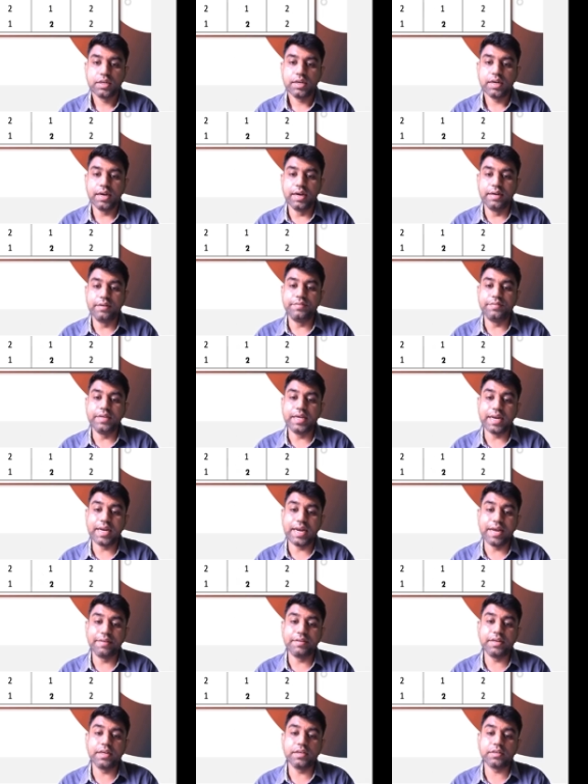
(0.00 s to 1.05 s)
And we are
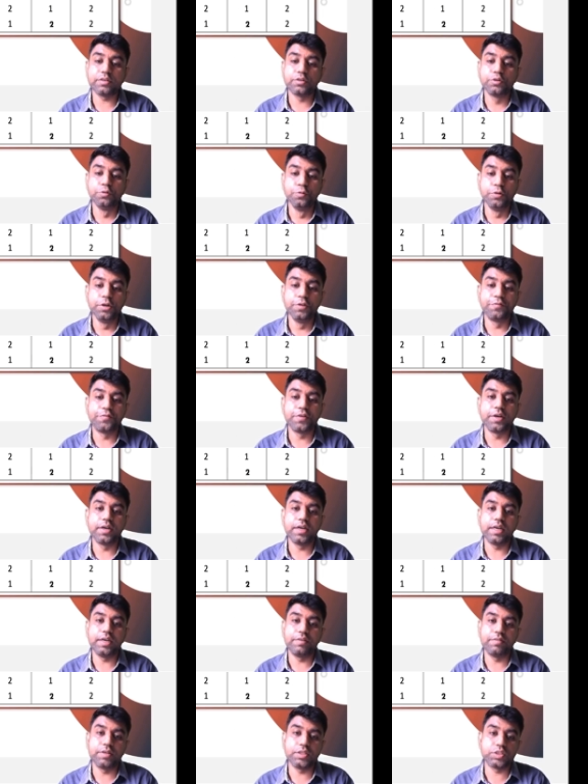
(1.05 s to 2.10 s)
having 2 different
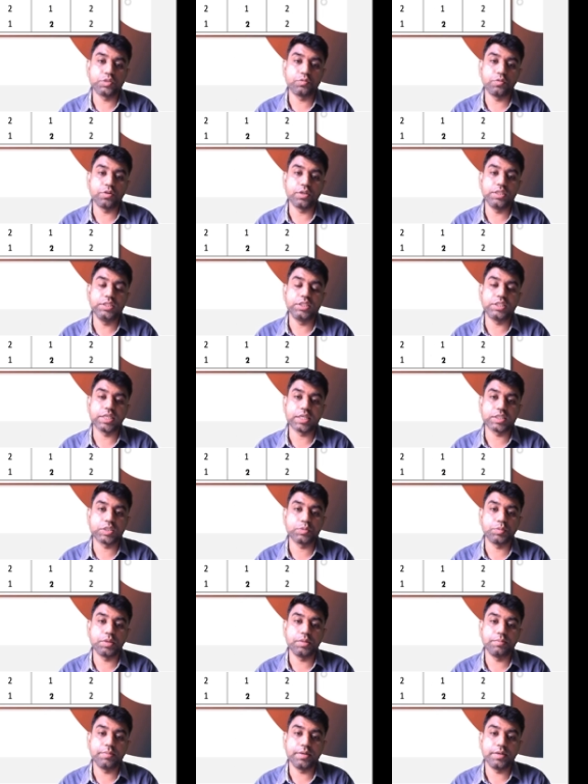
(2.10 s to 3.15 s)
labels for each
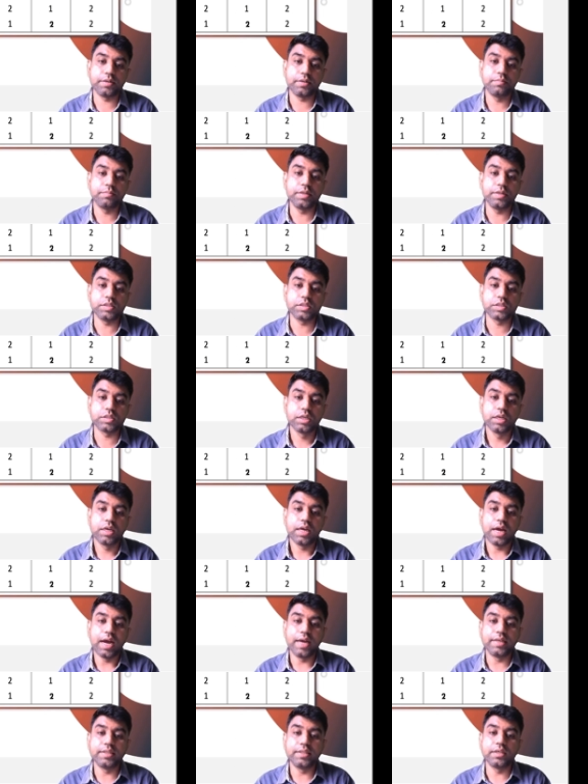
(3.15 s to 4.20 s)
experiment. Means
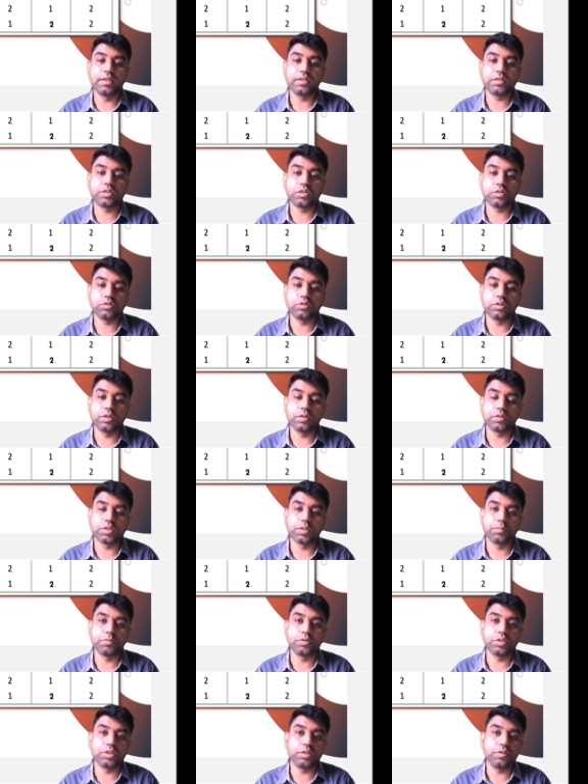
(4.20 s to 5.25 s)
either
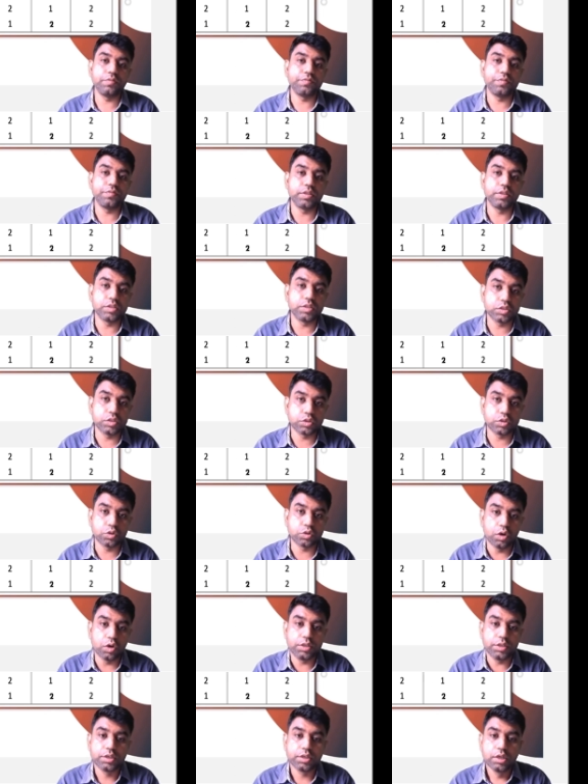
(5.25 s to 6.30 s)
suppose if this is
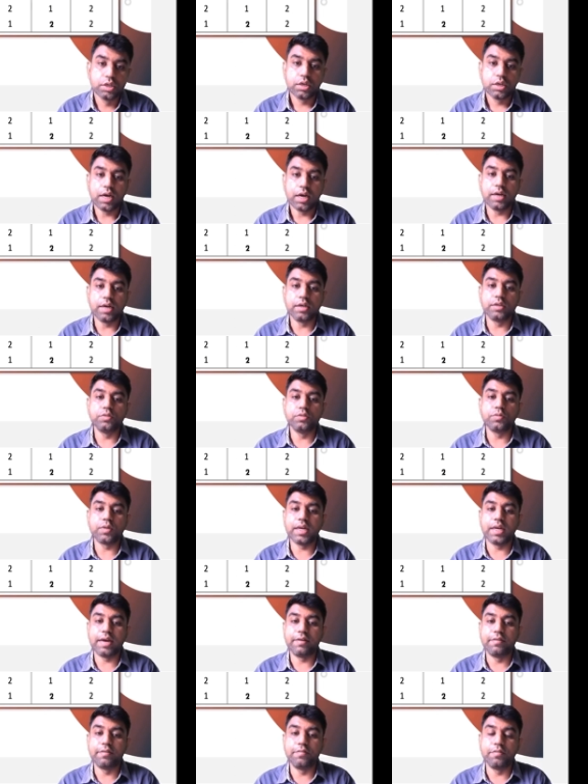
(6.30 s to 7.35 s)
salt, you can
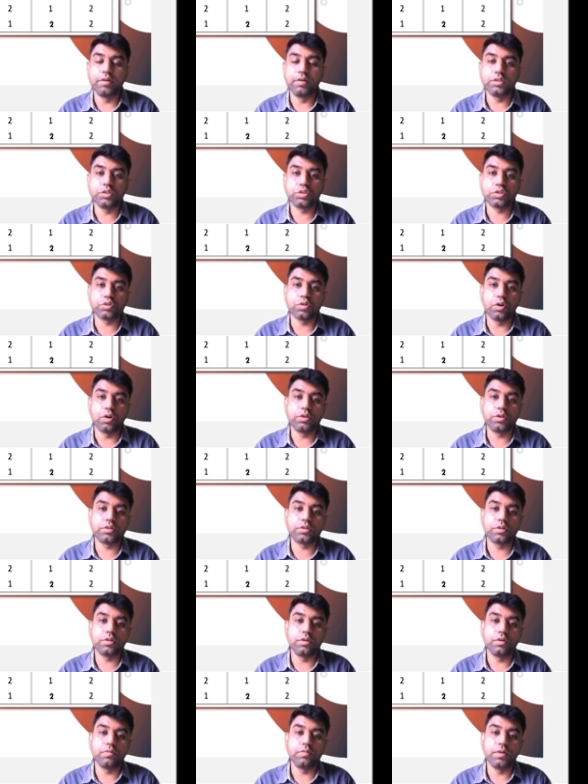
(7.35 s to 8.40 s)
have one
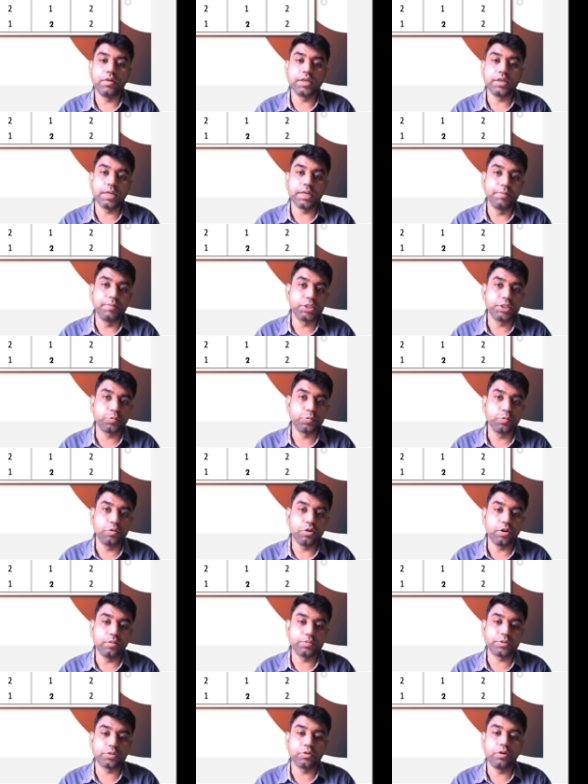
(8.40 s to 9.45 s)
tablespoon
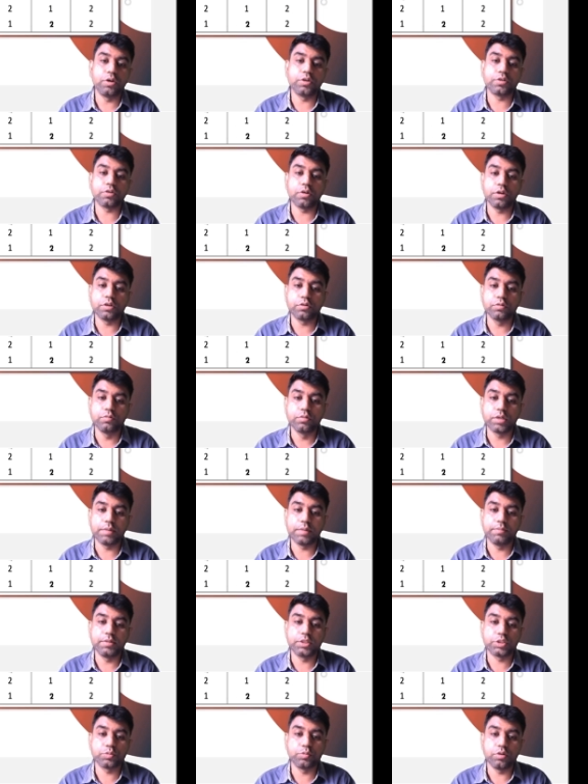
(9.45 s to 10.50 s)
of salt or 2
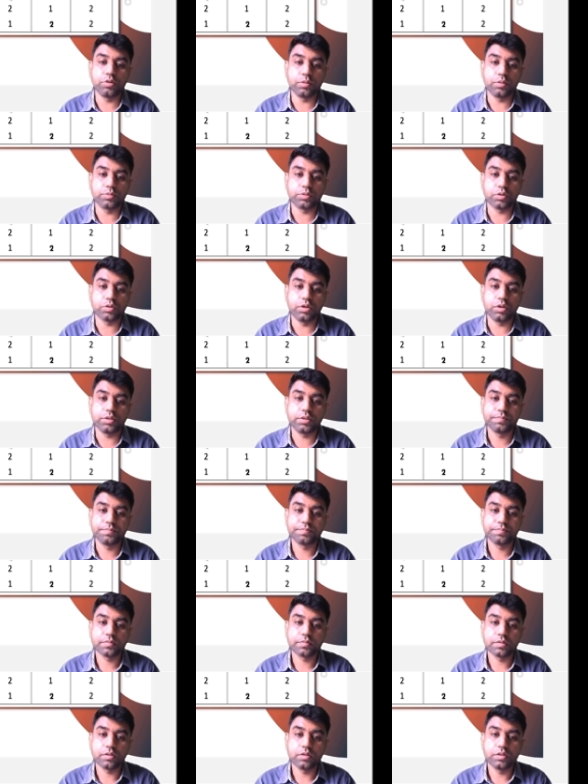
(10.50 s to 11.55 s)
tablespoon of salt.
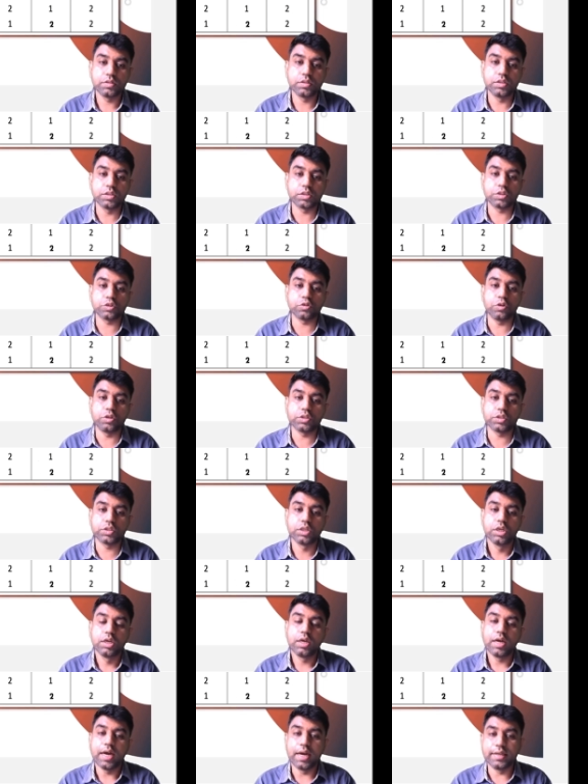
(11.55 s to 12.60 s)
This sauce,
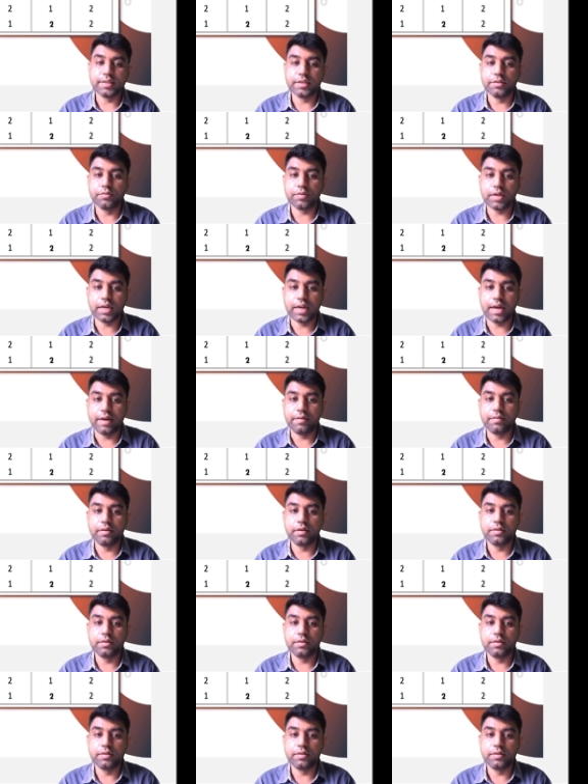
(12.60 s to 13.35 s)
either you can have